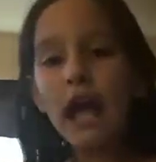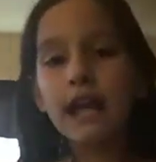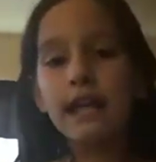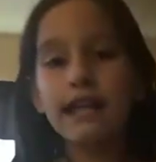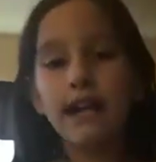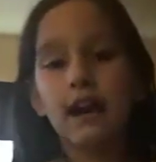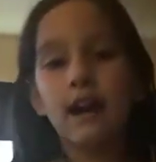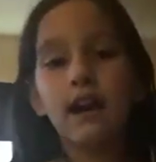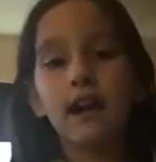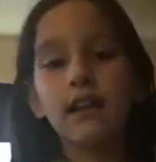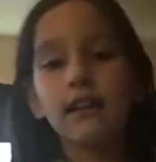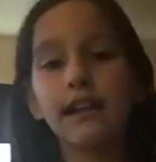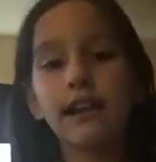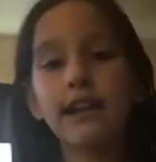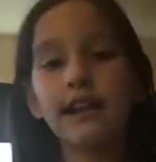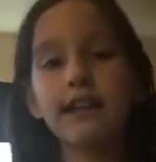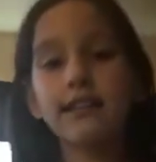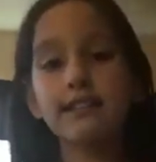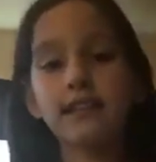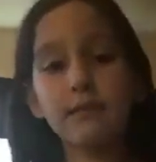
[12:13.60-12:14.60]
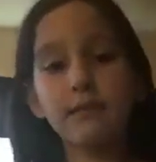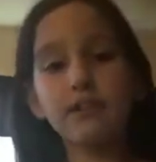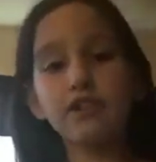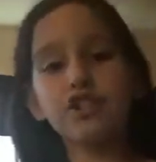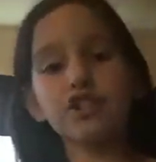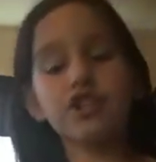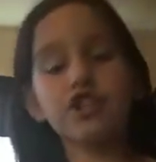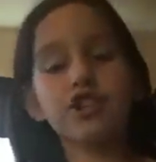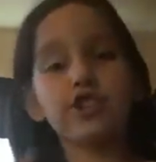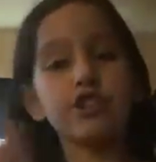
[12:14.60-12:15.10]
yeah, like I said, make
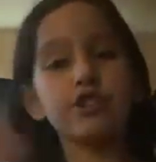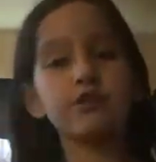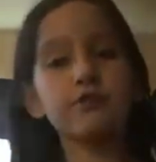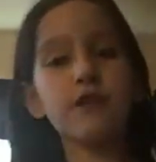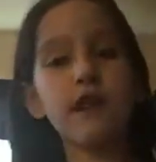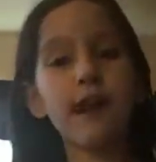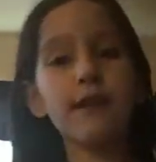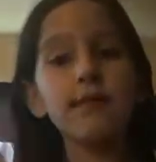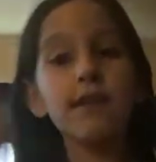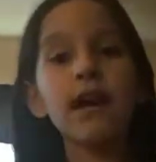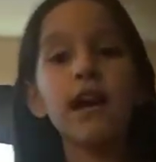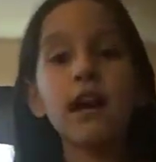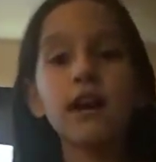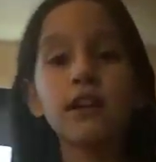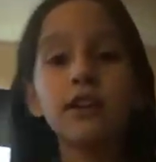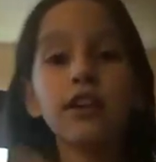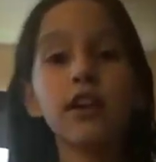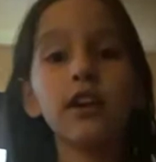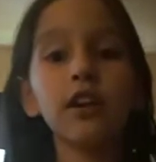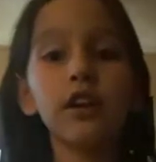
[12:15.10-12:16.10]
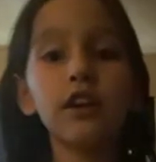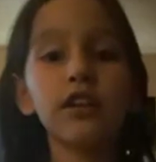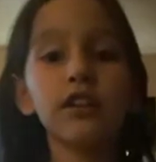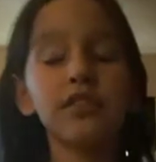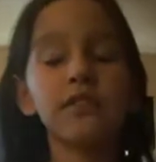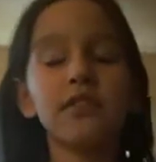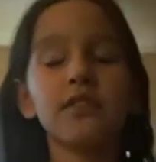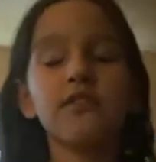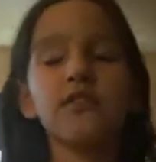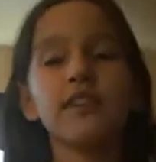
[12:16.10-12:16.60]
sure you subscribe, turn on the
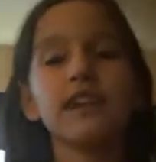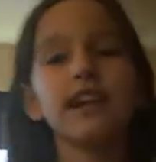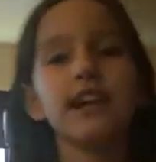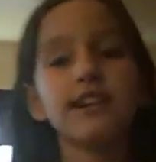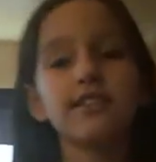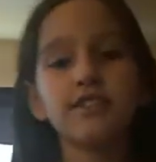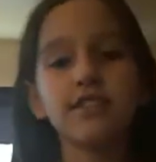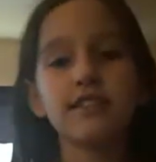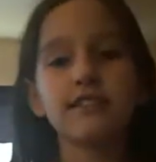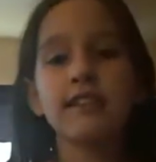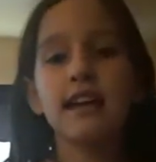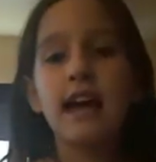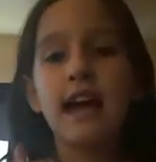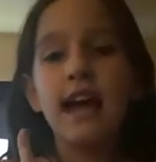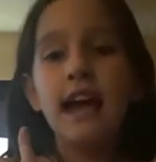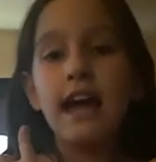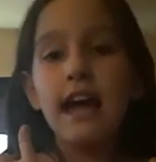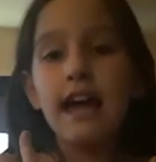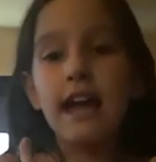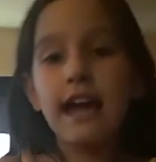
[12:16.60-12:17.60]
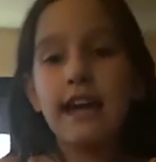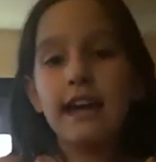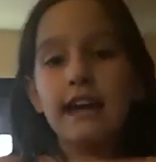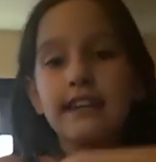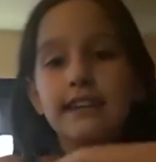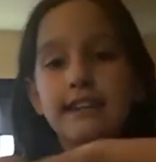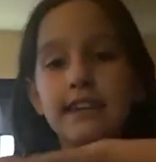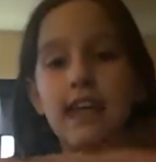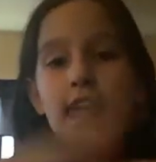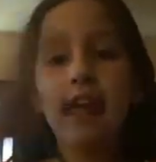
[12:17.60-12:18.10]
notifications,
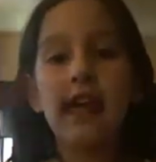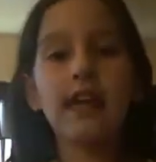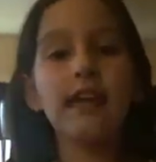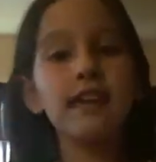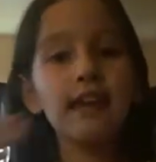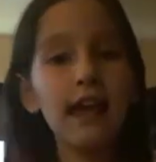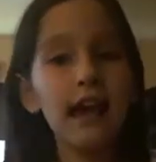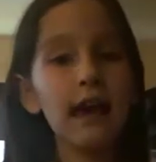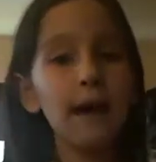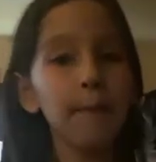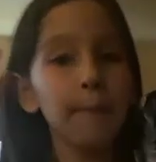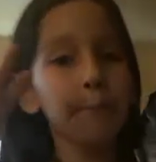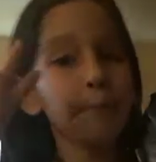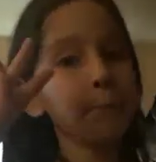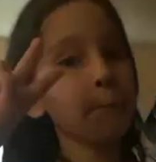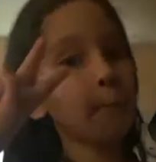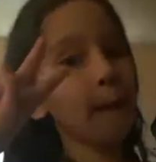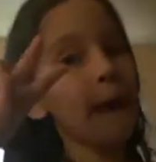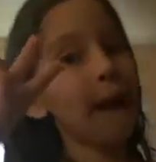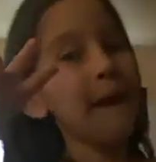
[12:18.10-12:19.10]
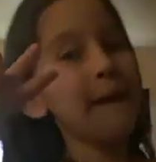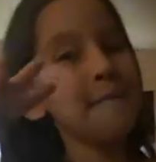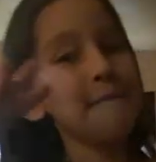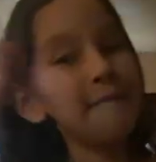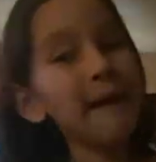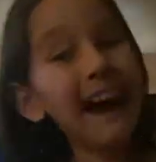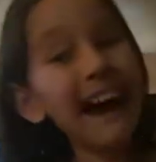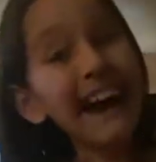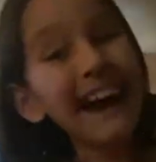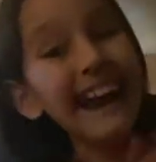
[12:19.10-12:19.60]
and yeah,
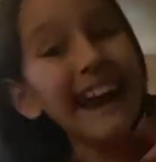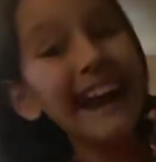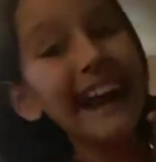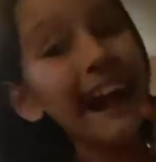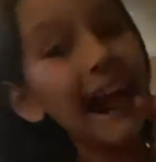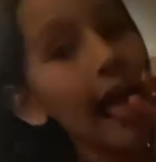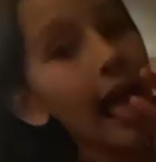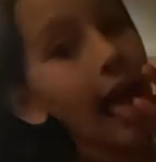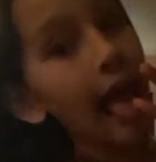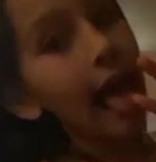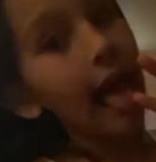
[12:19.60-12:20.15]
bye!